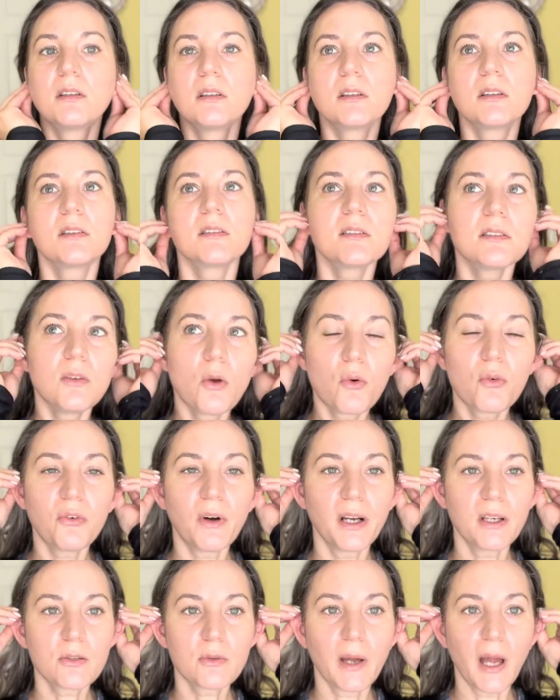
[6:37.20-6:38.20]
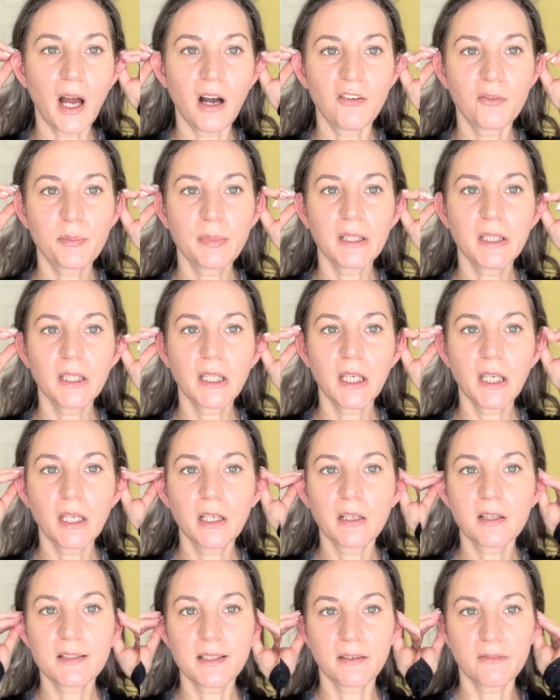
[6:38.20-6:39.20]
It's no fun to have peely
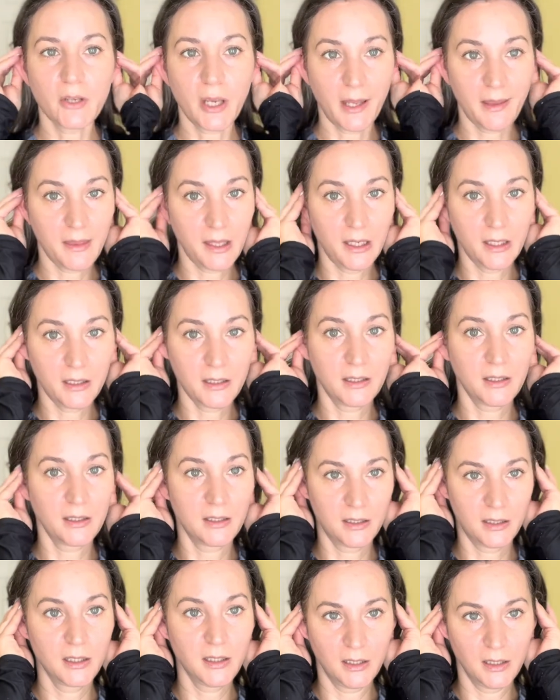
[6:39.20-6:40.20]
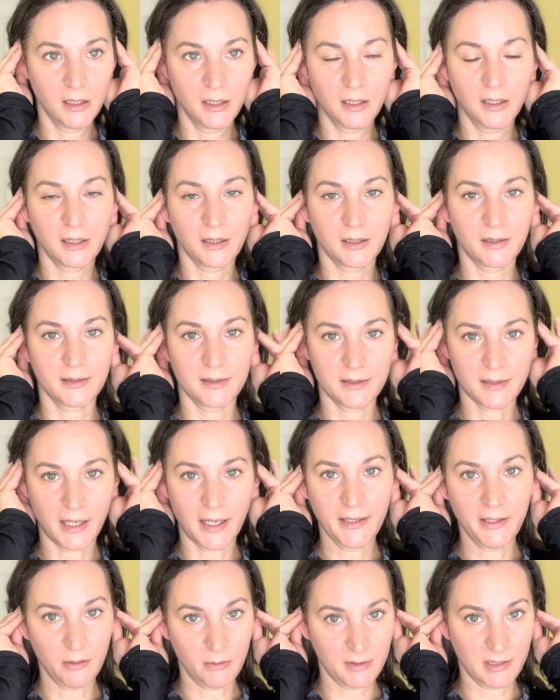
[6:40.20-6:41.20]
ears. Have you had that? Because I
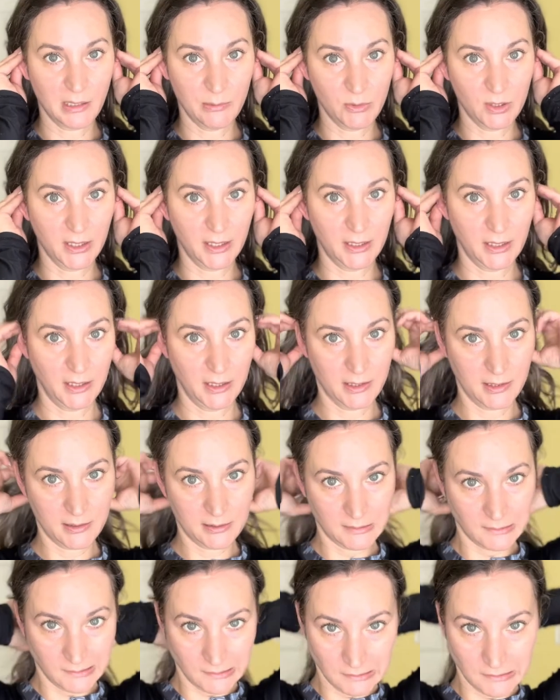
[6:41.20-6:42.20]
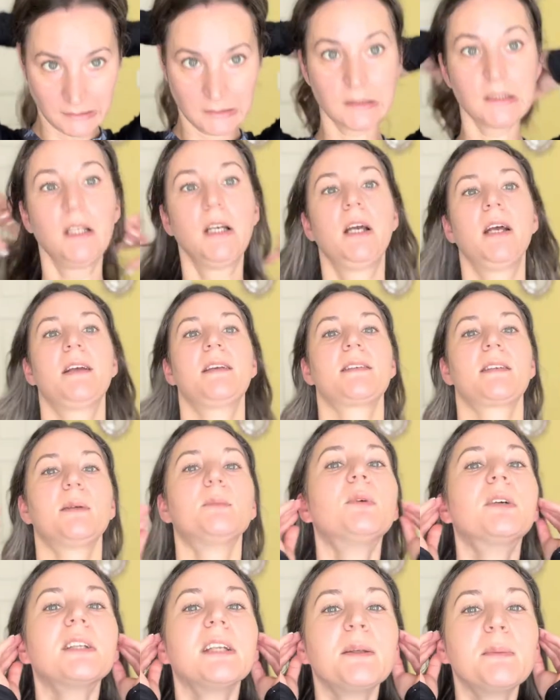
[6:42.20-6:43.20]
know someone that did.
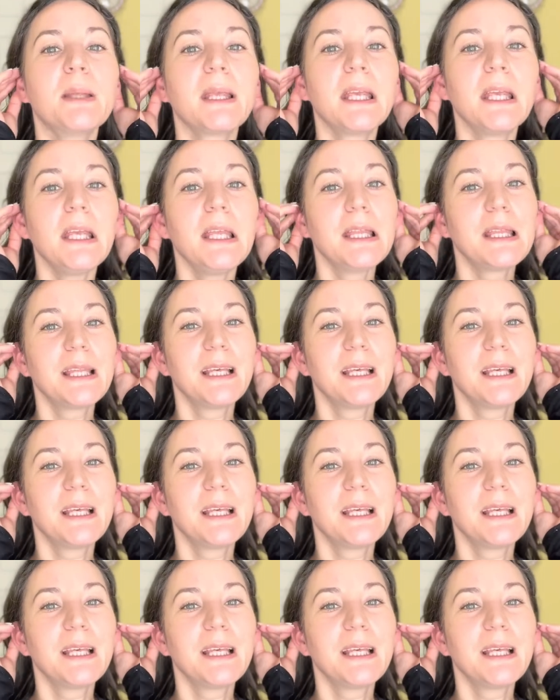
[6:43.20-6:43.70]
Someone in Keith.